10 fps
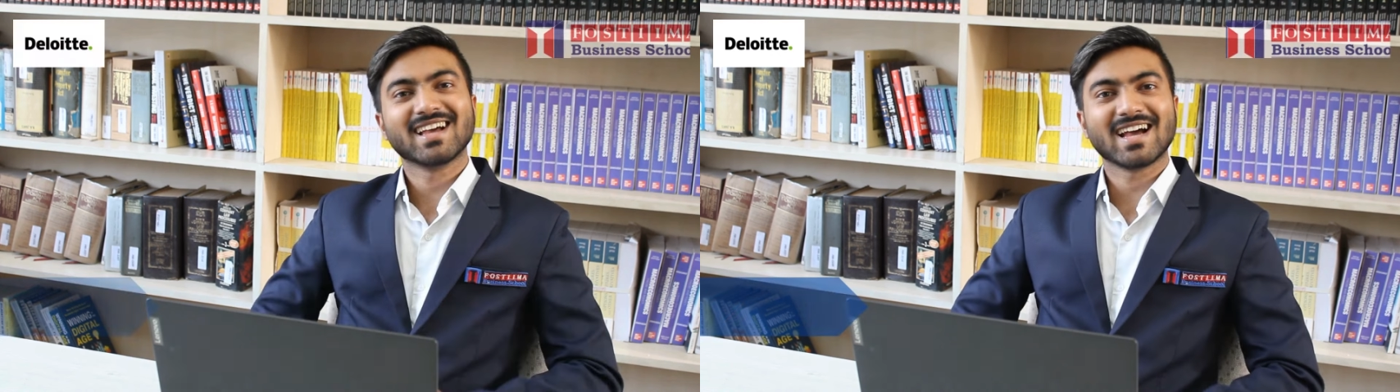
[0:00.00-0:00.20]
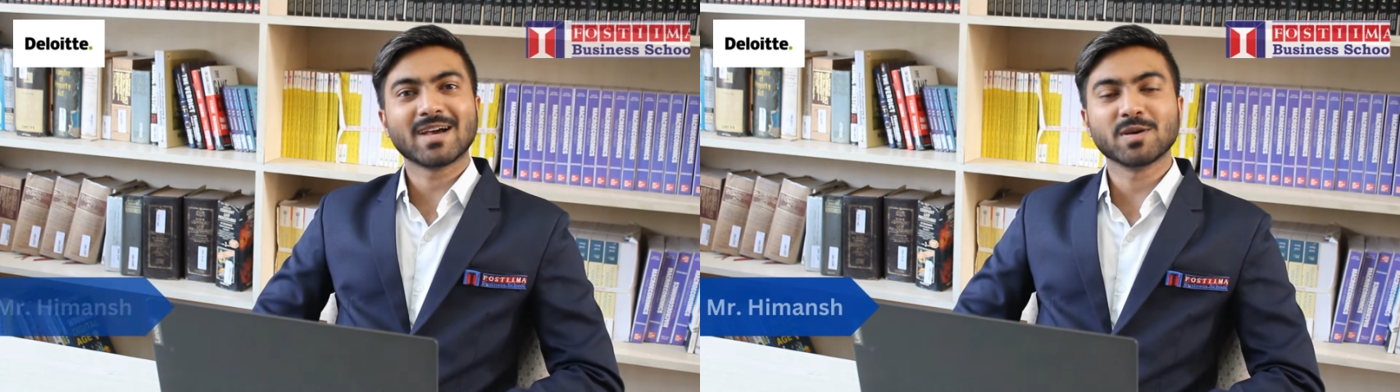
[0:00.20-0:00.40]

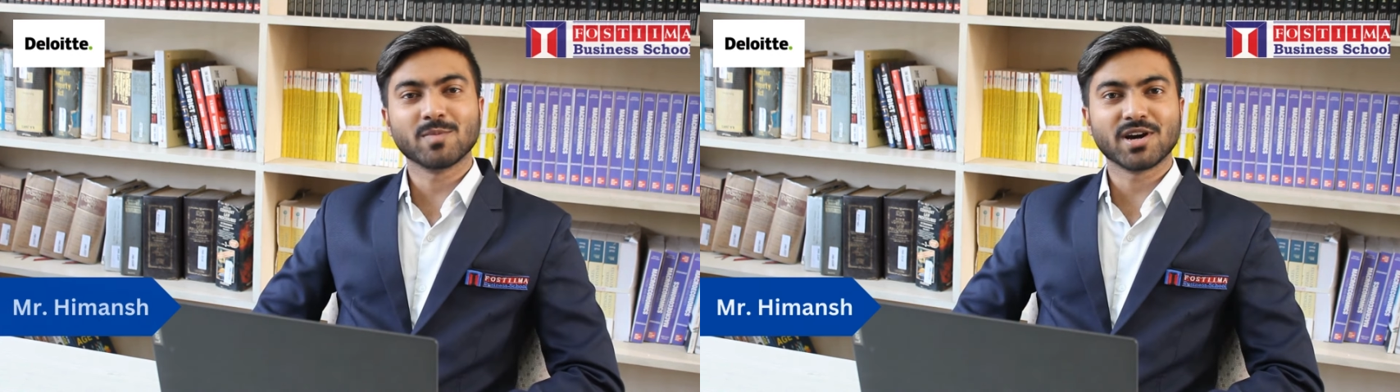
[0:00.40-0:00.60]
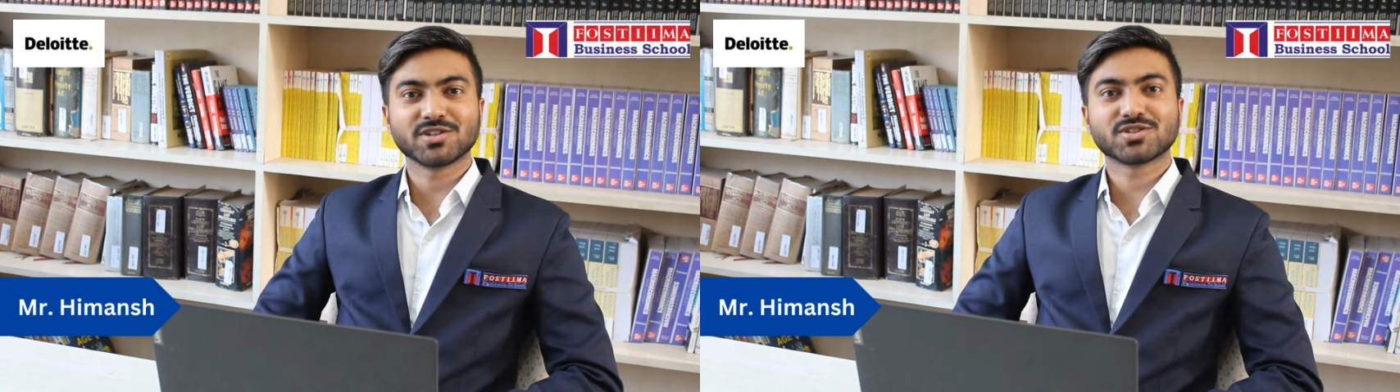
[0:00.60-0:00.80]
I'm
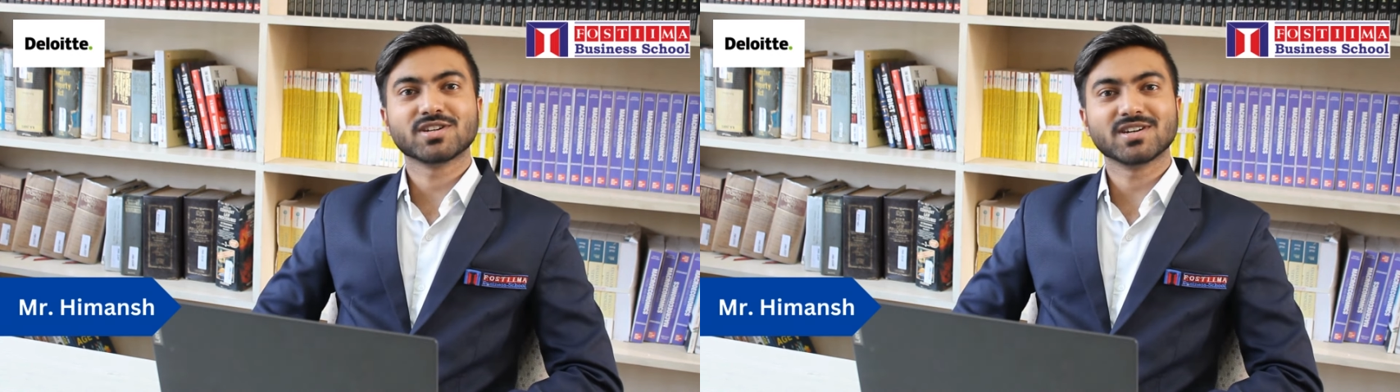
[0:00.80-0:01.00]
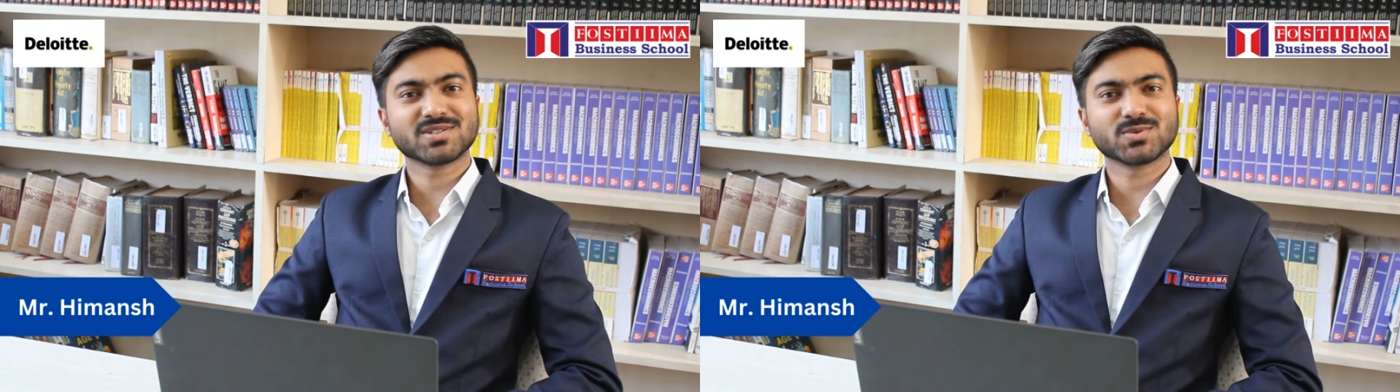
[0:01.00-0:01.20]
Himansh,
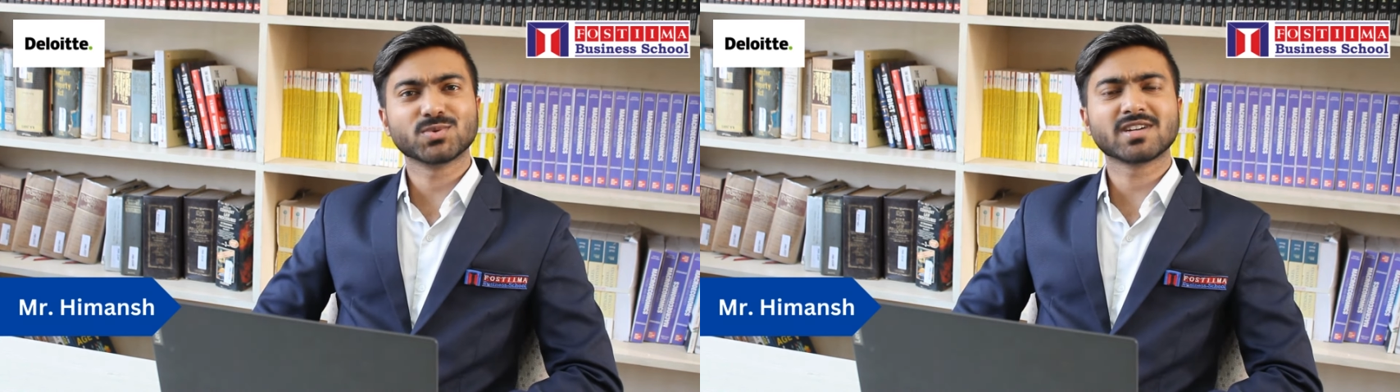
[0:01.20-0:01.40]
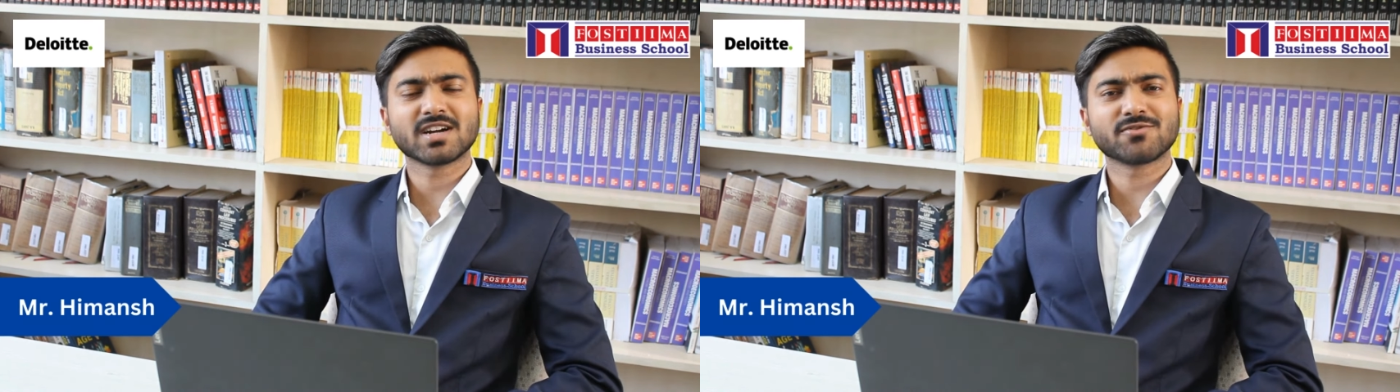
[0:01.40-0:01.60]
a
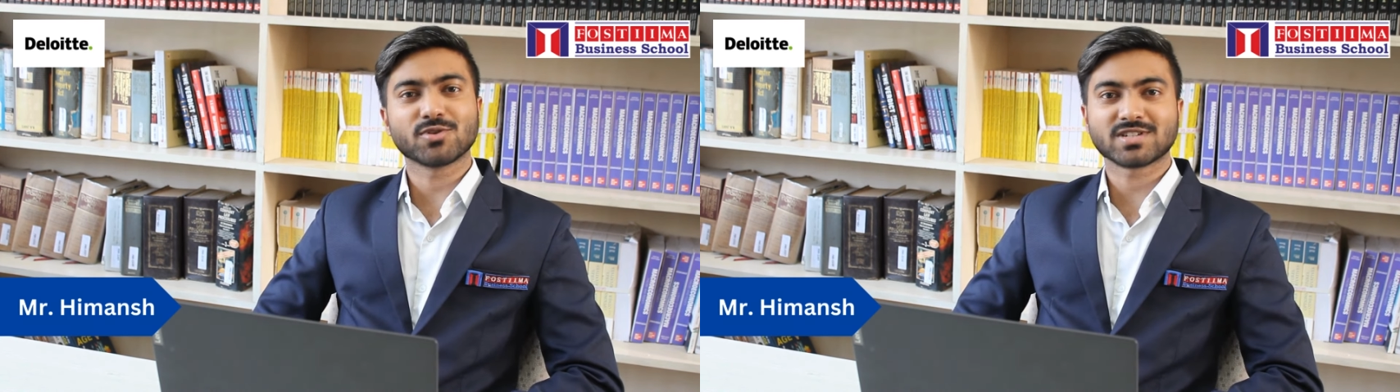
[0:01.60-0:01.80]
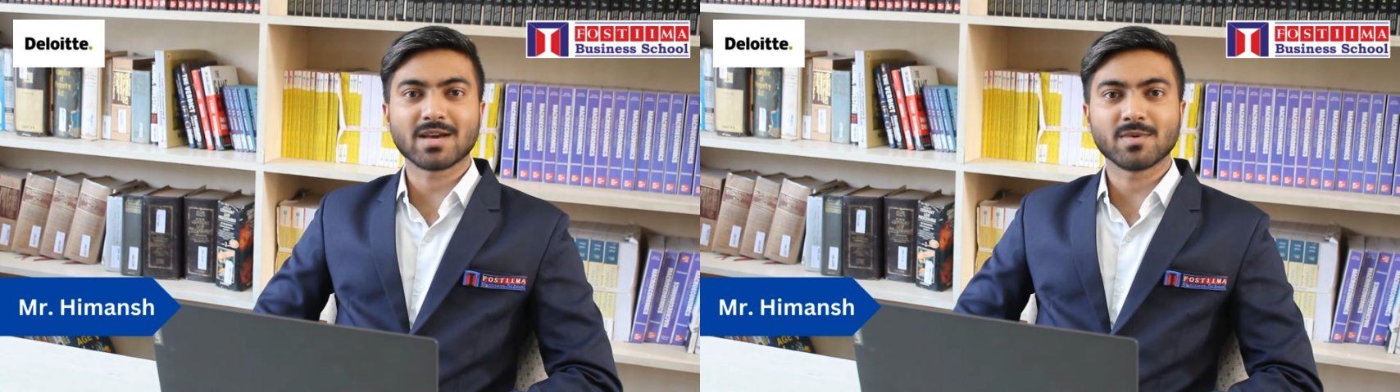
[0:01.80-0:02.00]
student at
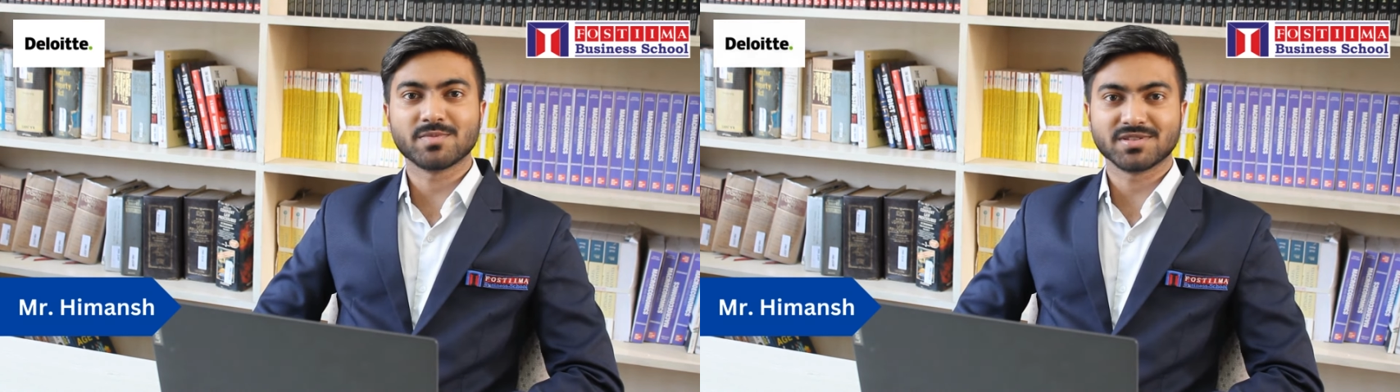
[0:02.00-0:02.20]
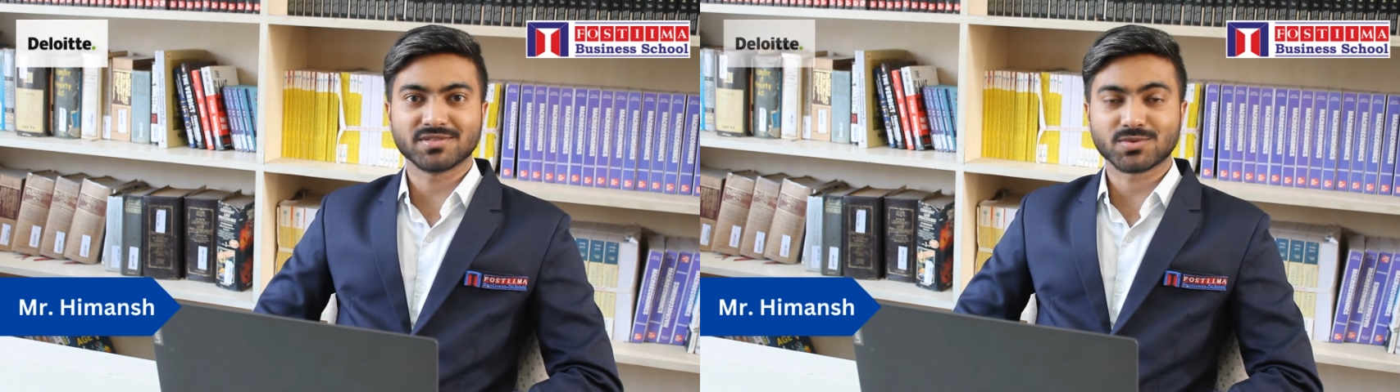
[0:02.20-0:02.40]
FOSTIIMA
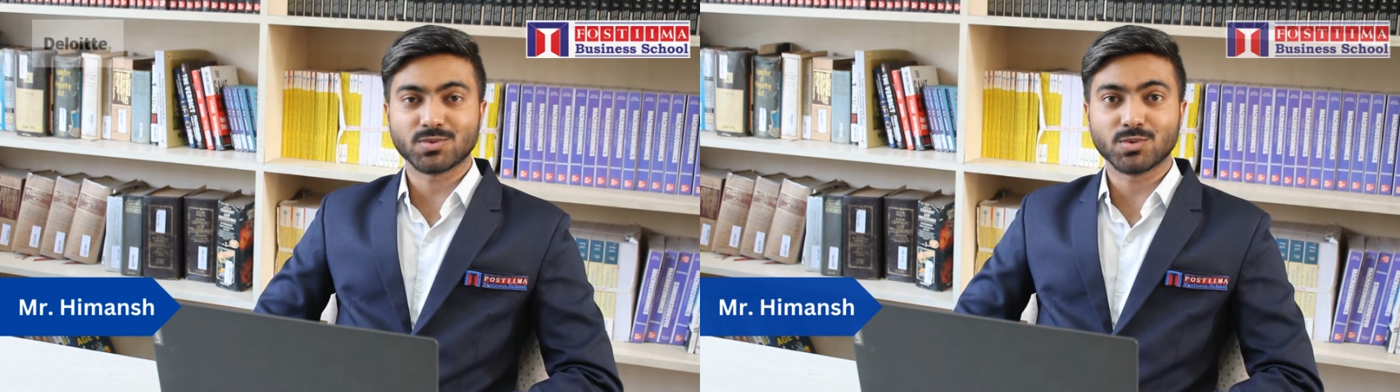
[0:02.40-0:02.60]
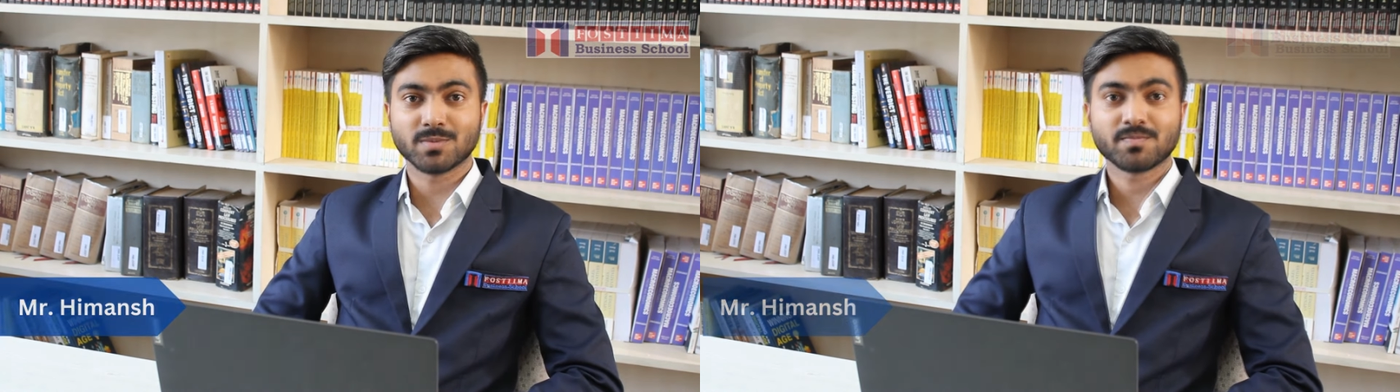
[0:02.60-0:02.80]
Business
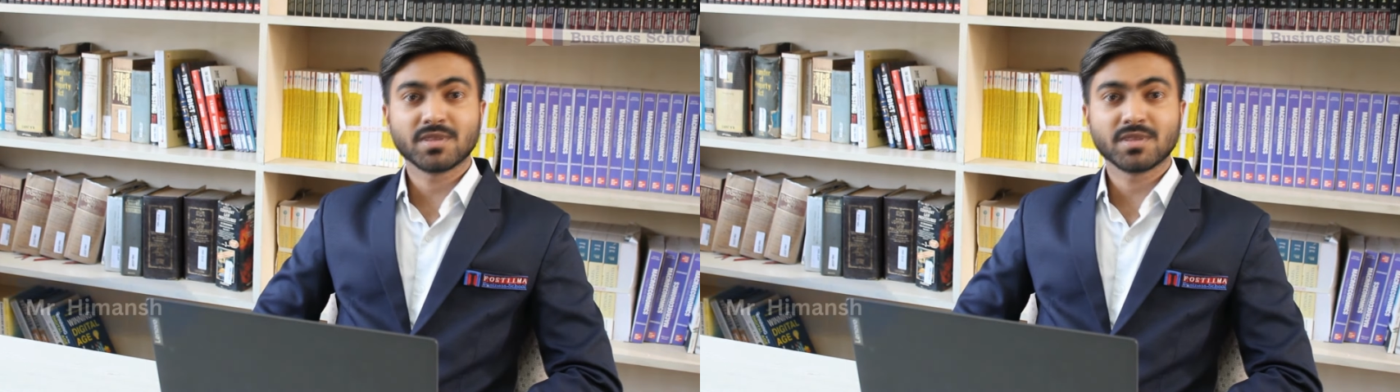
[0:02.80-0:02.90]
School.